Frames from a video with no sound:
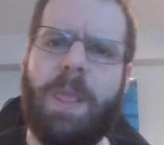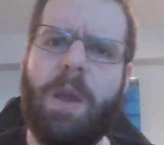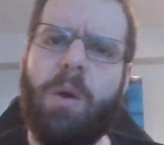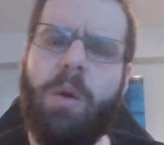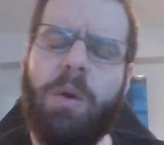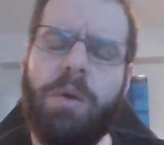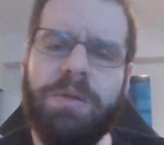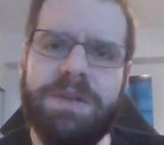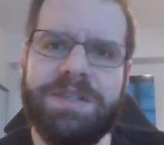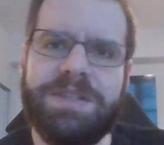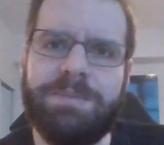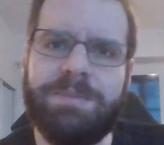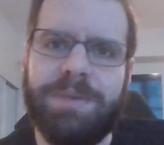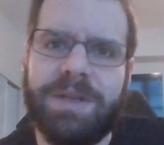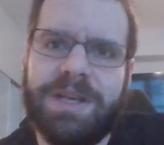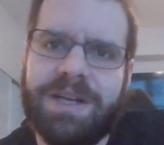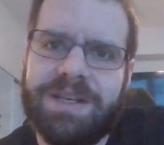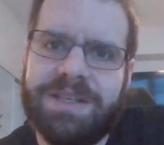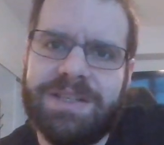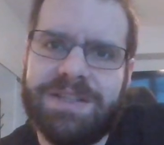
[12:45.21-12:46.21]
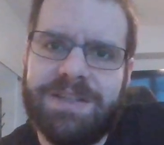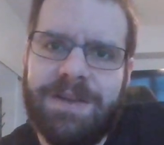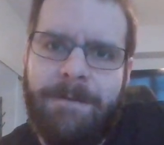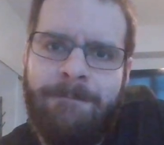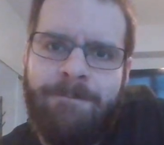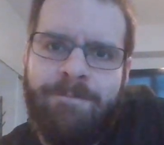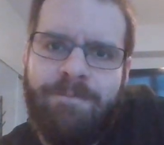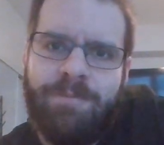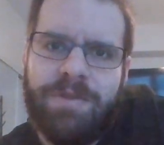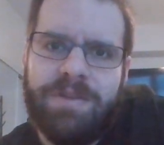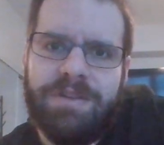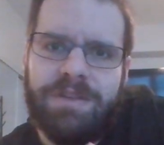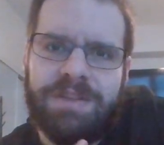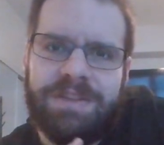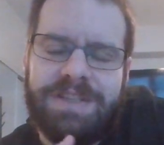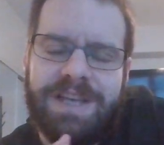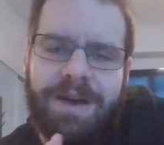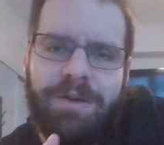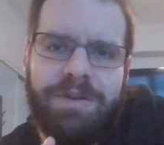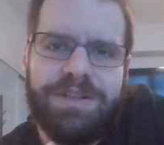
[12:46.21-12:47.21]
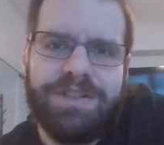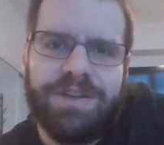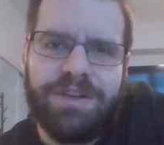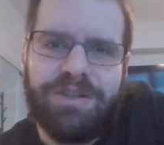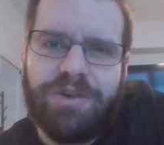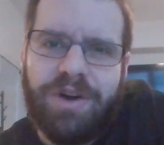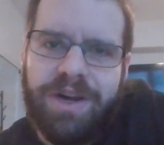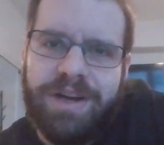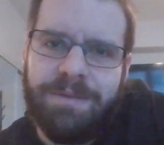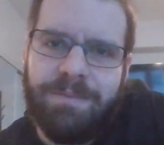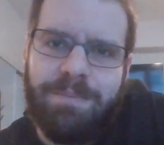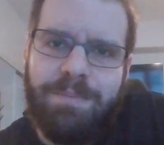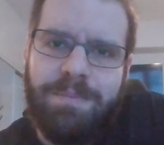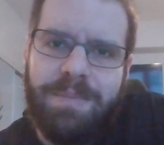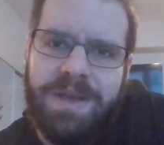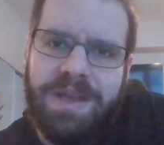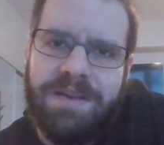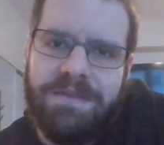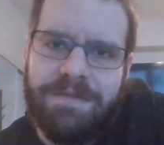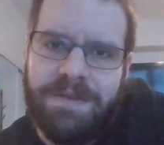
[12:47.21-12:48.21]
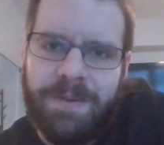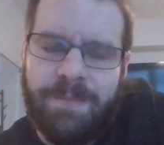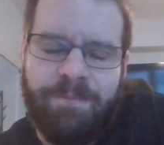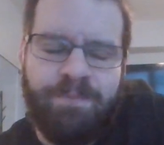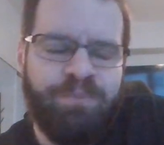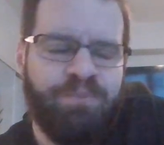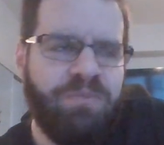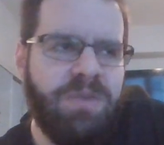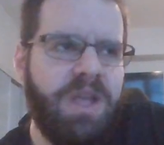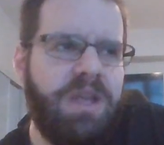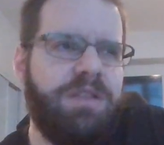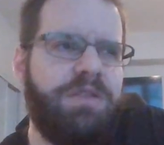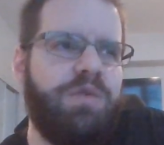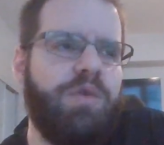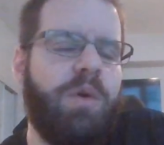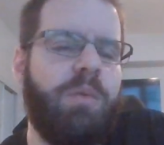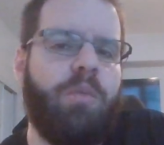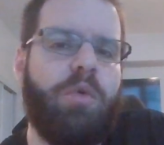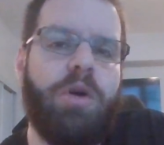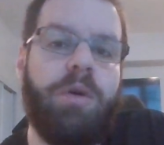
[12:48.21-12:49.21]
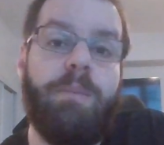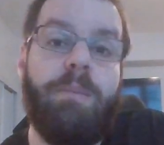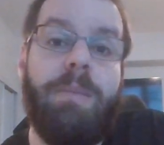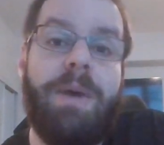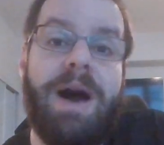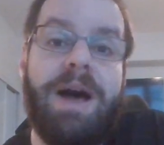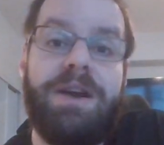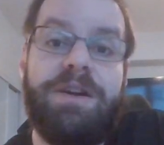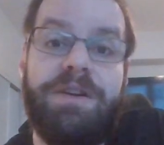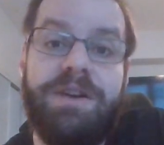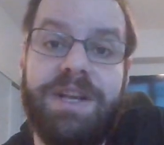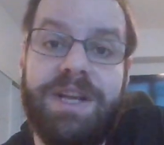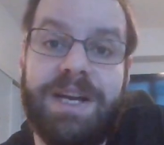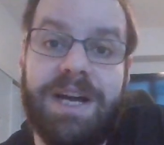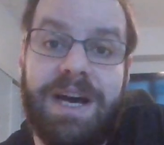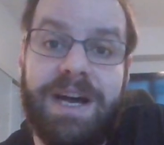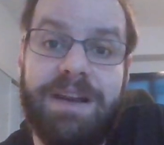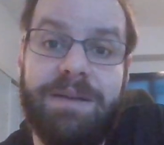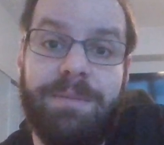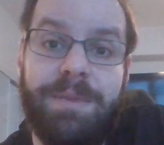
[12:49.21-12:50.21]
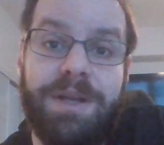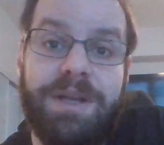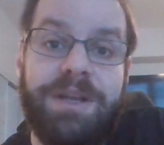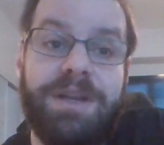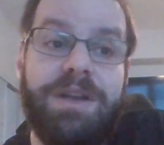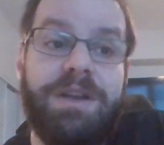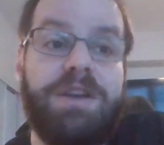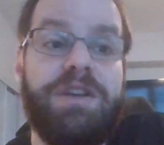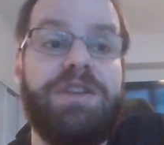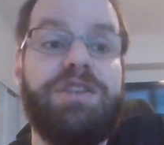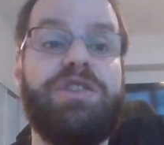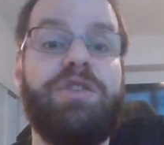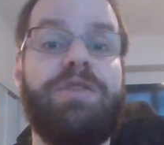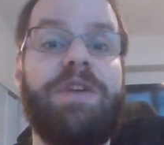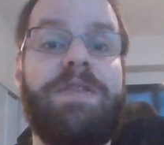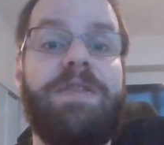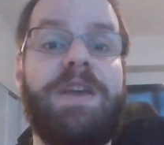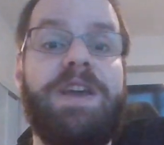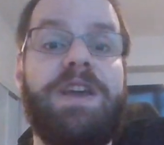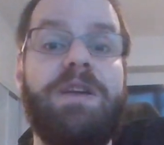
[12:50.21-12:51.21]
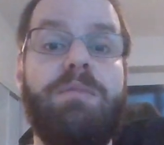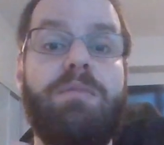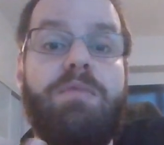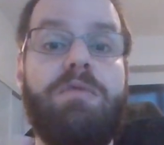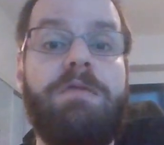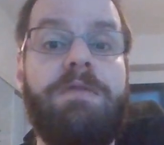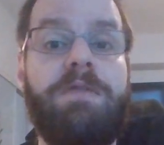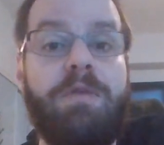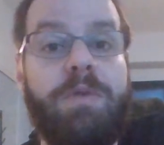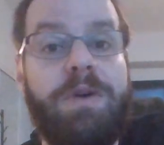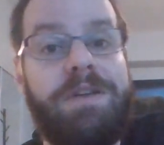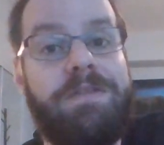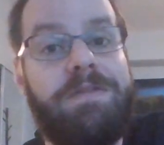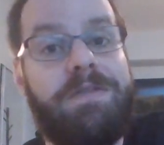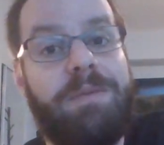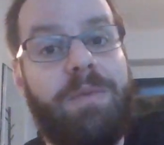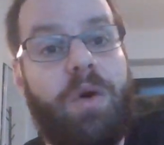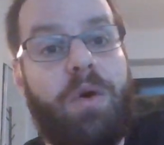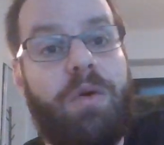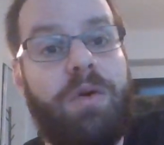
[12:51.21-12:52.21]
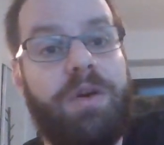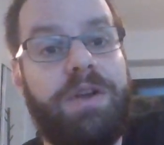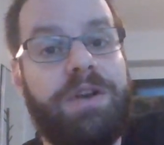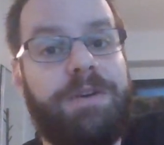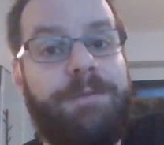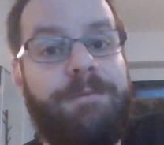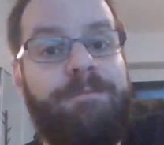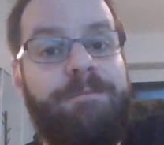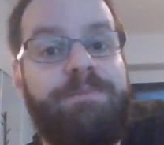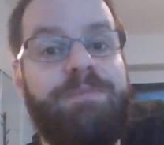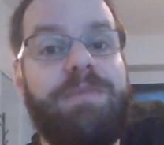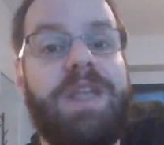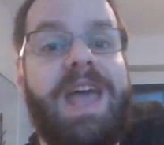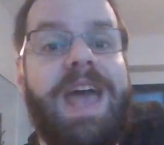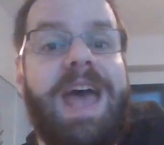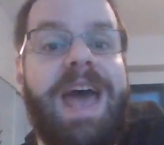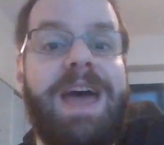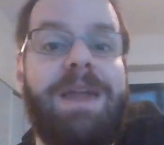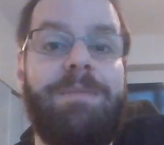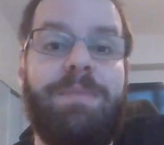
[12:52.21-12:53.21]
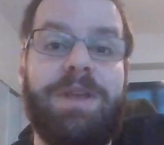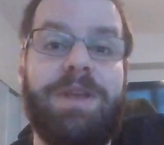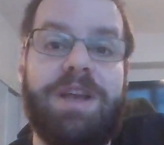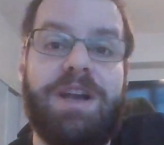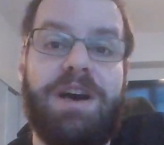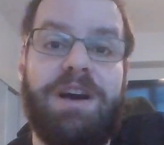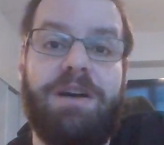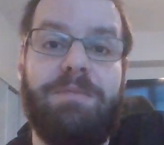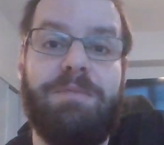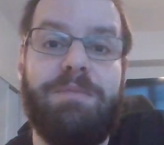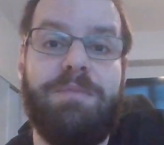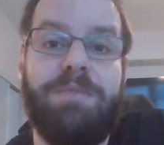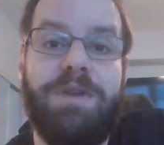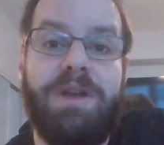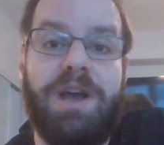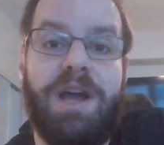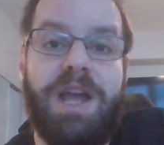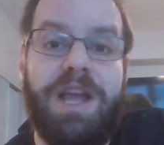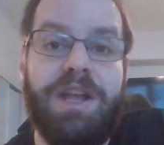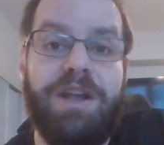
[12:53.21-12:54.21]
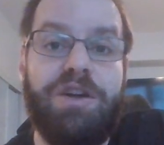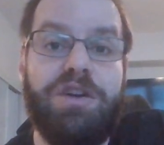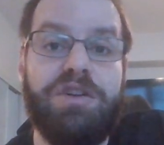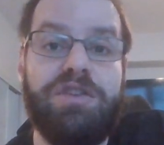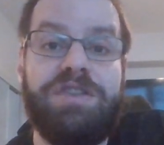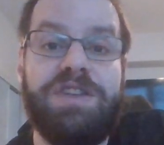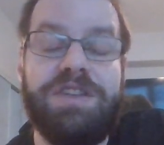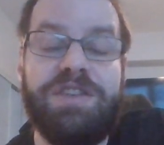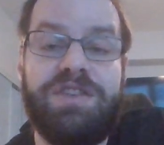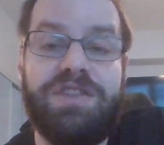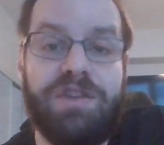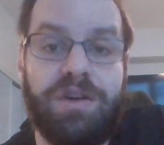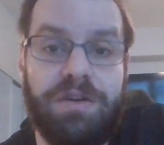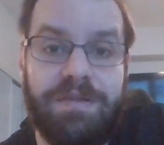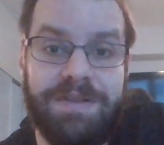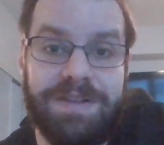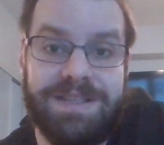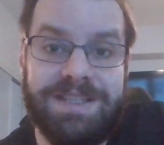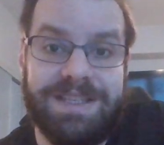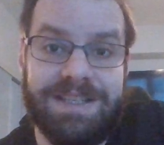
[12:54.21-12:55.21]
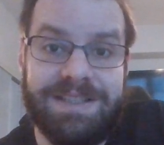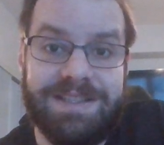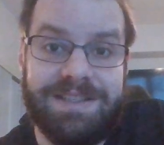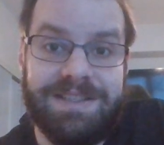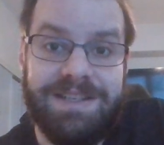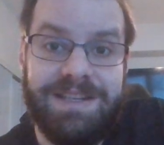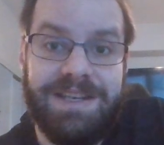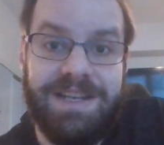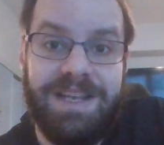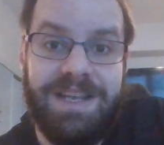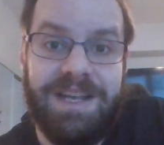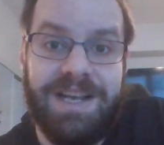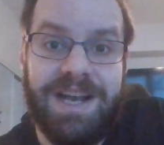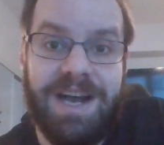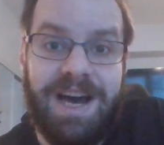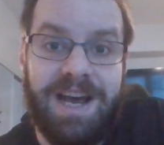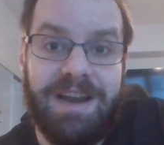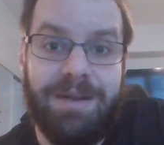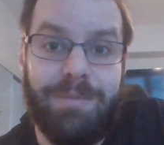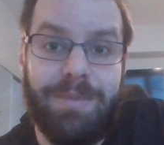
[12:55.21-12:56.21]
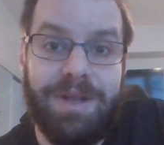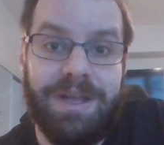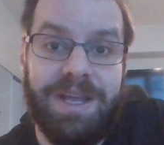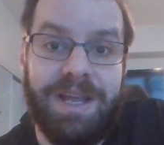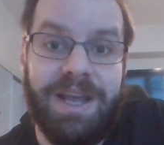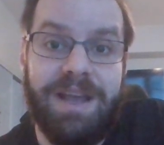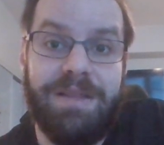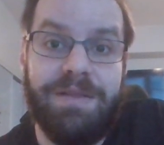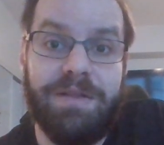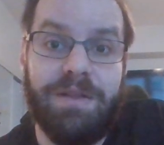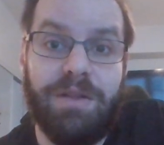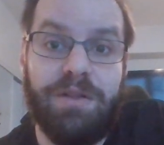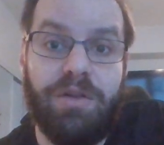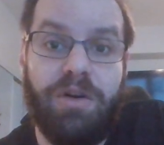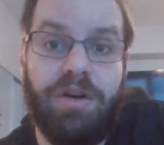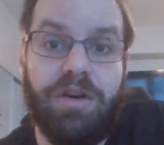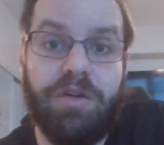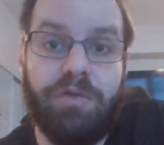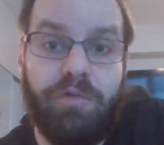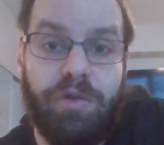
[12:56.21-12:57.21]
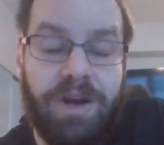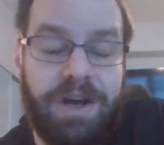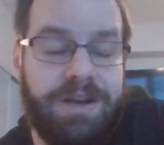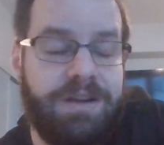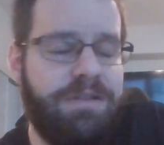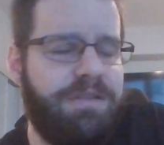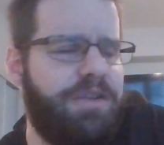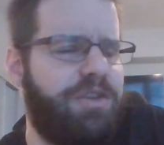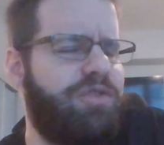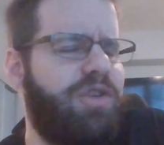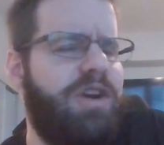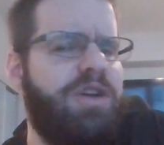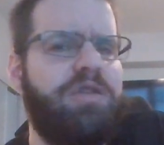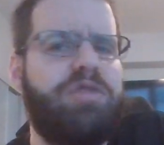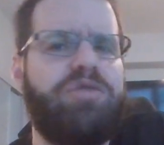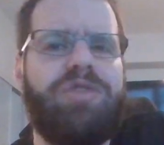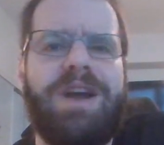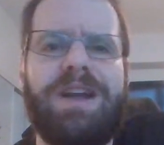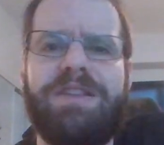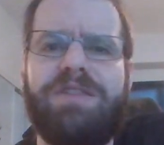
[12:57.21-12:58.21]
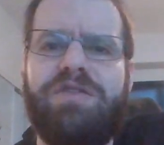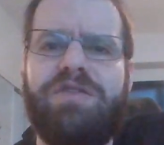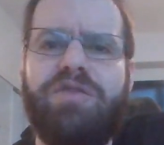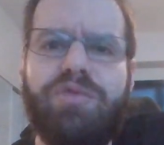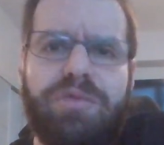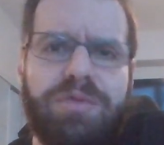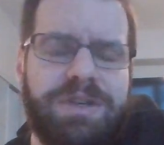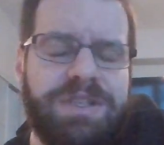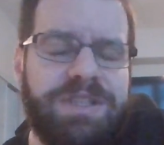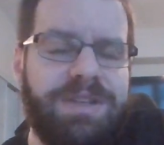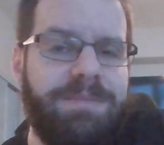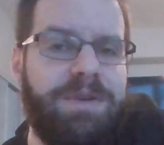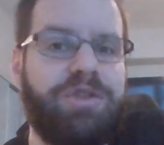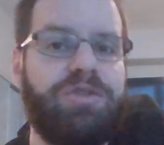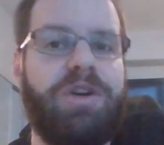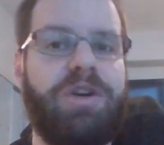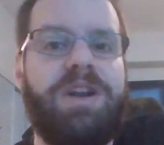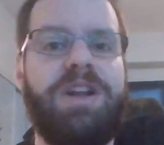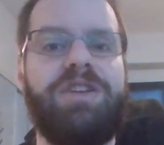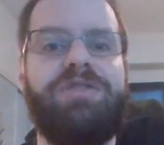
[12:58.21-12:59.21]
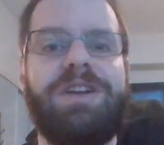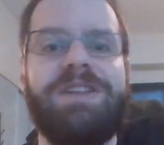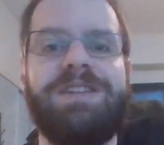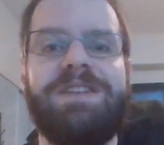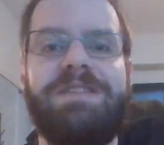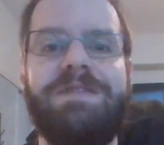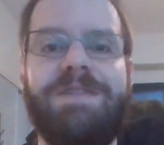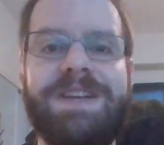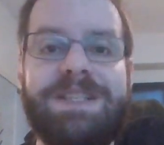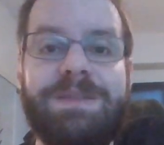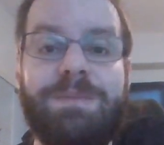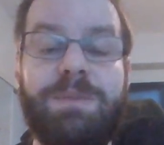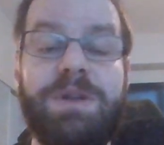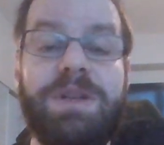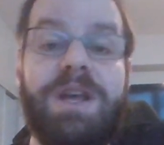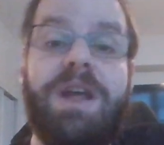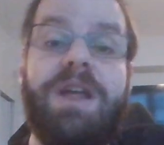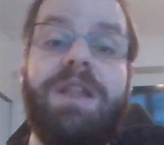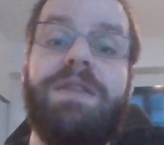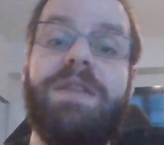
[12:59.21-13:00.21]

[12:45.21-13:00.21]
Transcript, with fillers: All this because the Saudis are trying to pivot to a more modern economy so that they can move away from oil and become a goods and services economy in the long run. They're trying to attract tourism, they're trying to attract investment.